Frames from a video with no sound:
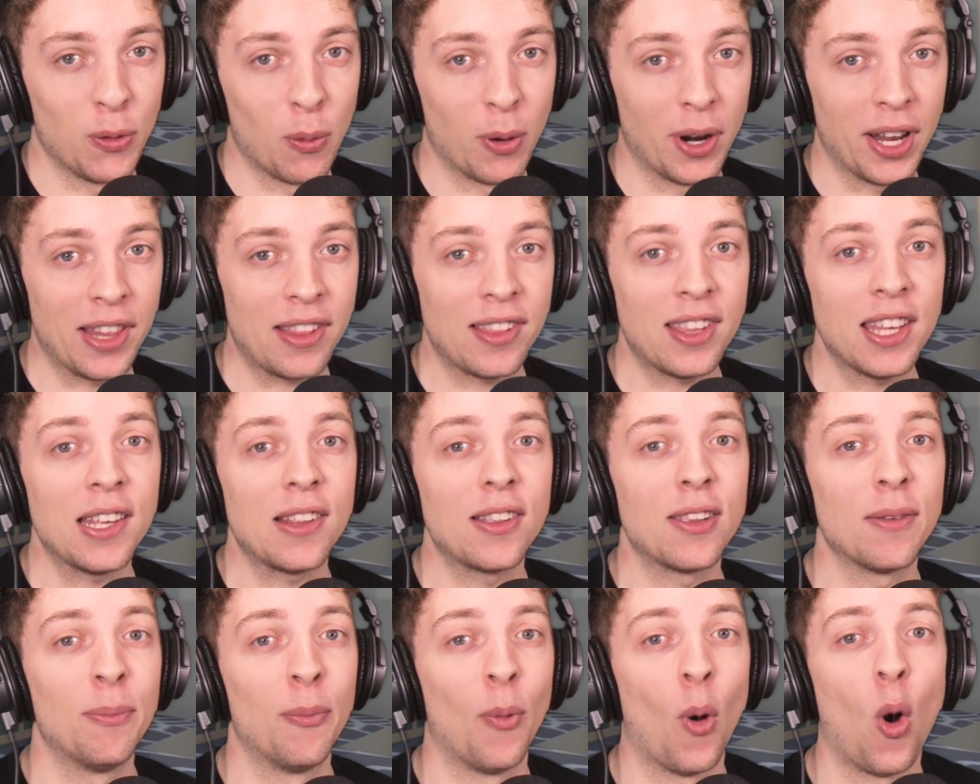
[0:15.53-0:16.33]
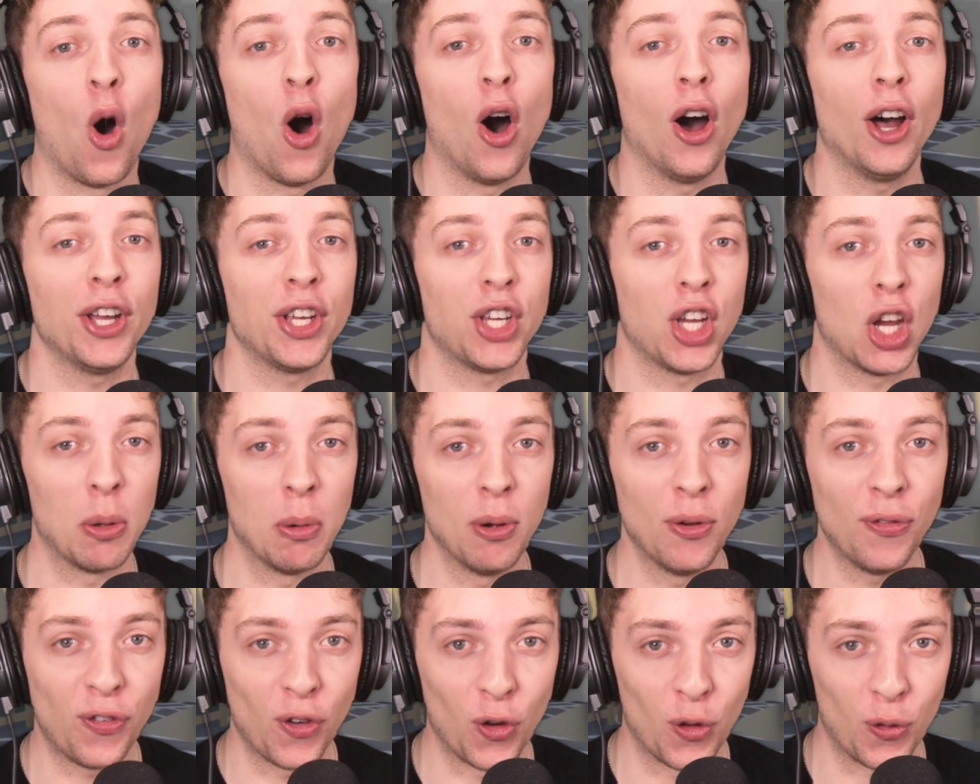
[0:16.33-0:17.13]
you want to see some more
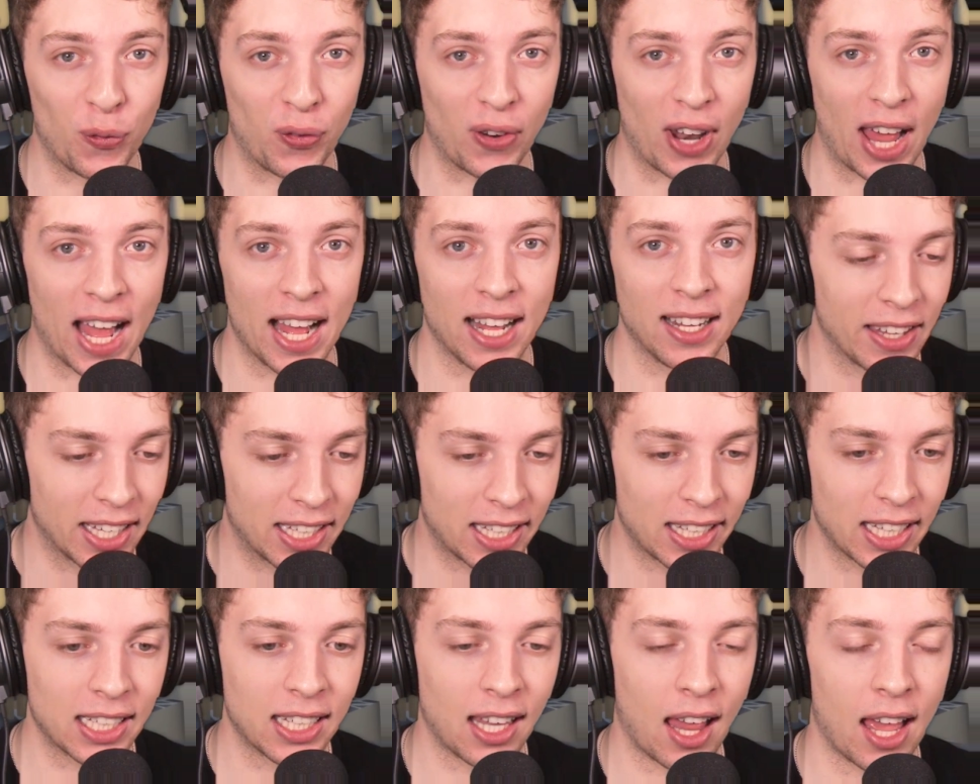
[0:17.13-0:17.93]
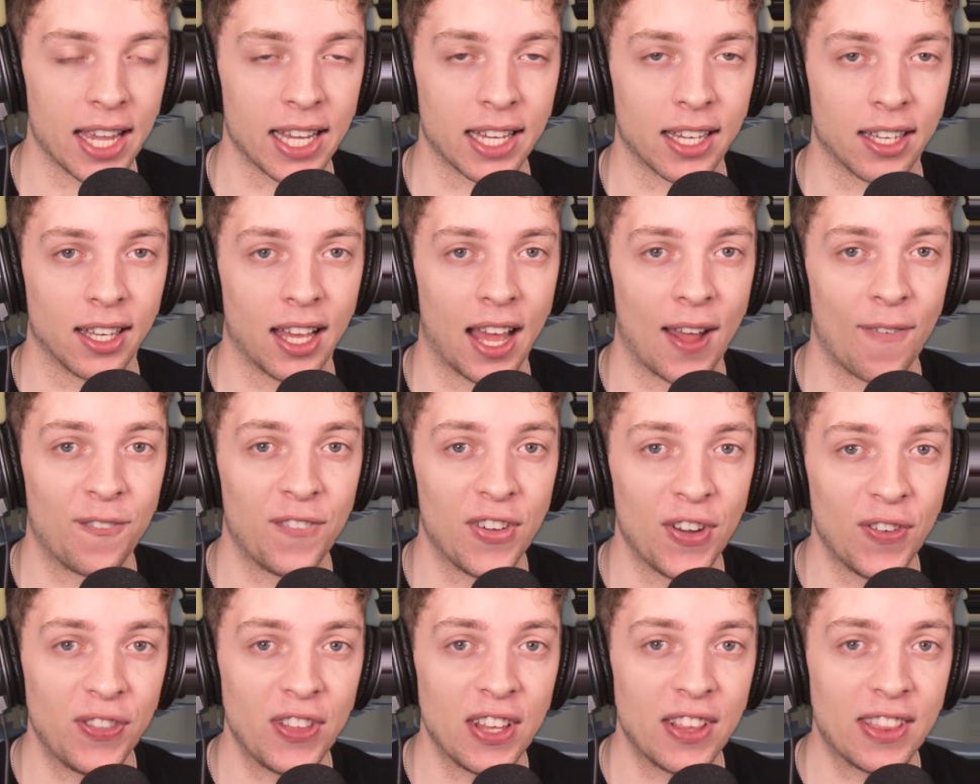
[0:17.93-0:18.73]
Human Fall Flat, then click like. At
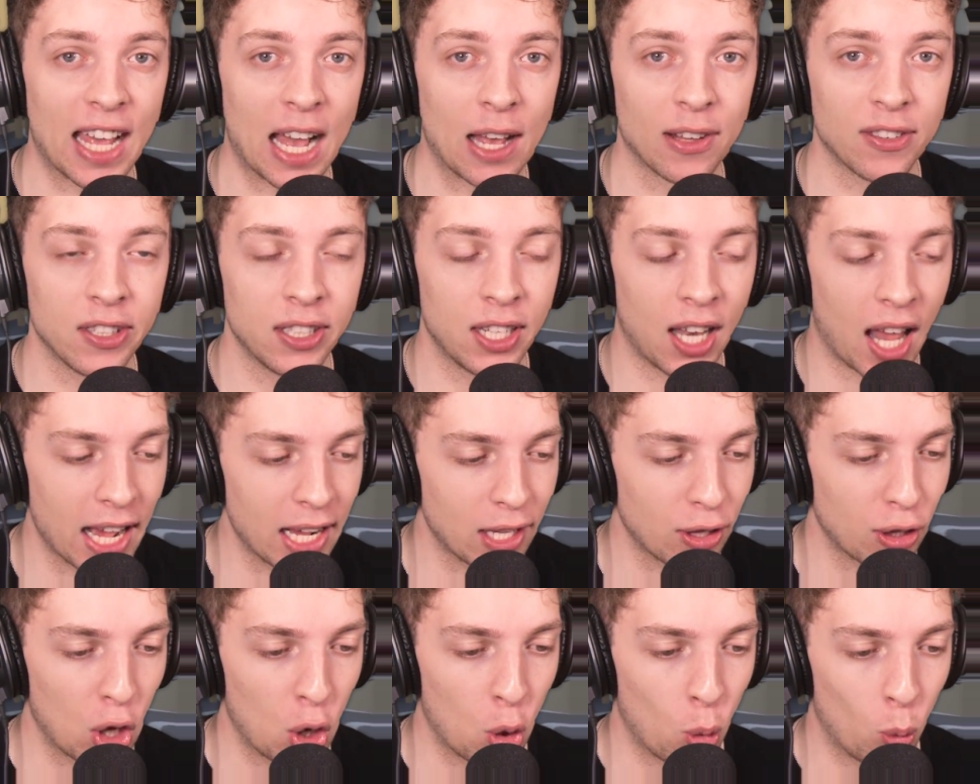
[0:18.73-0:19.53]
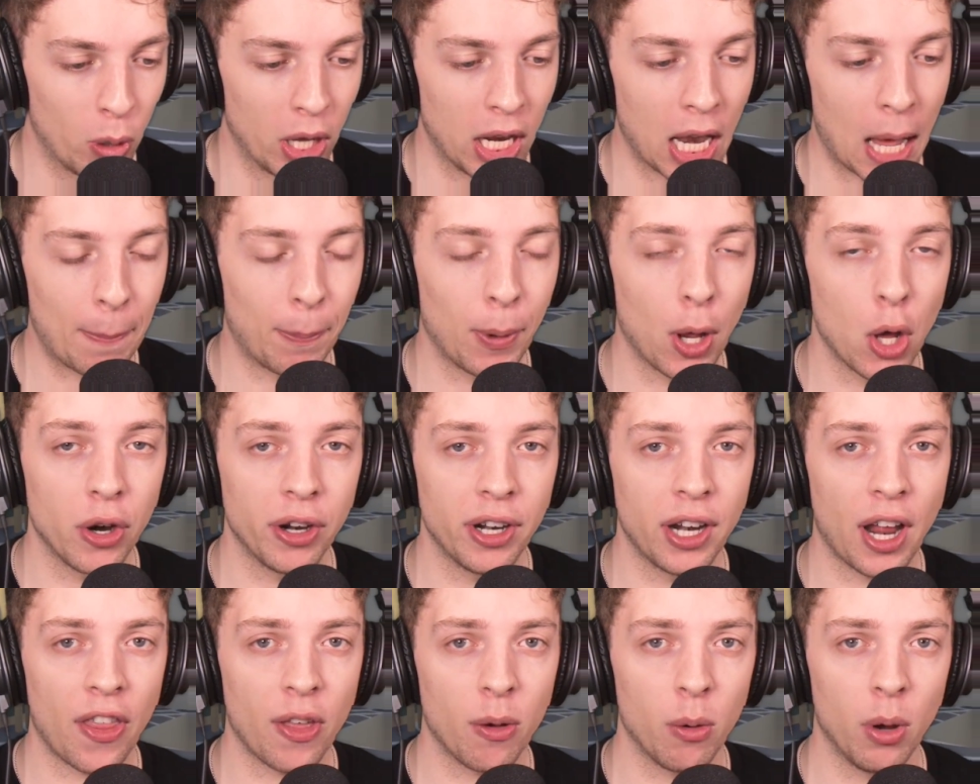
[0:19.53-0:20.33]
50,000 likes, we'll upload
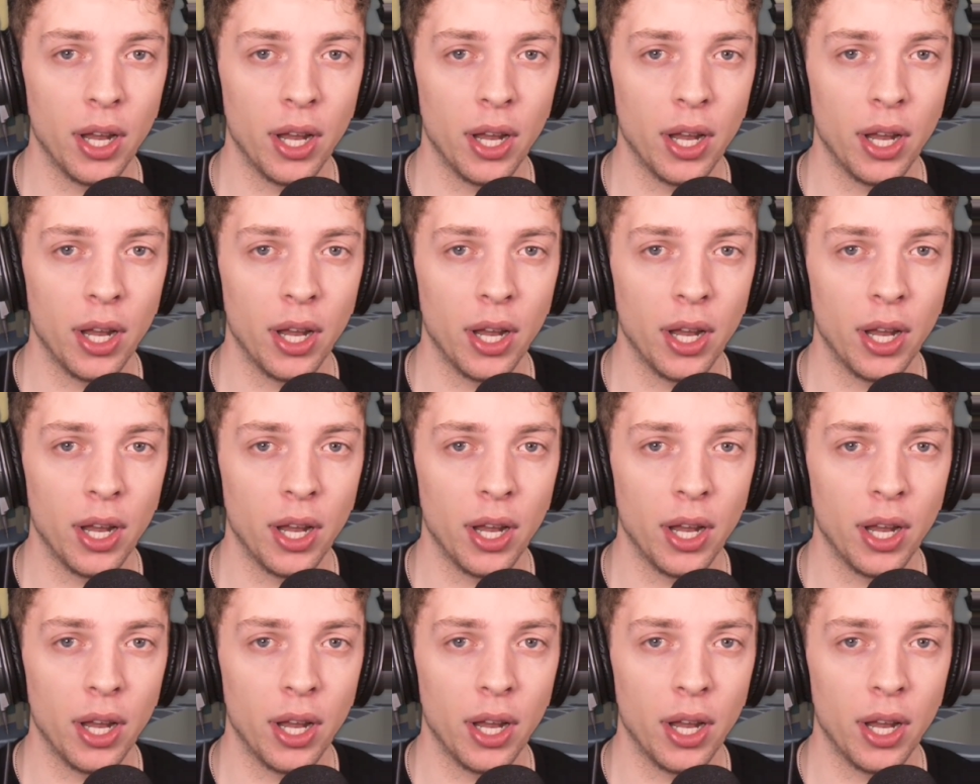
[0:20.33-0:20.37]
another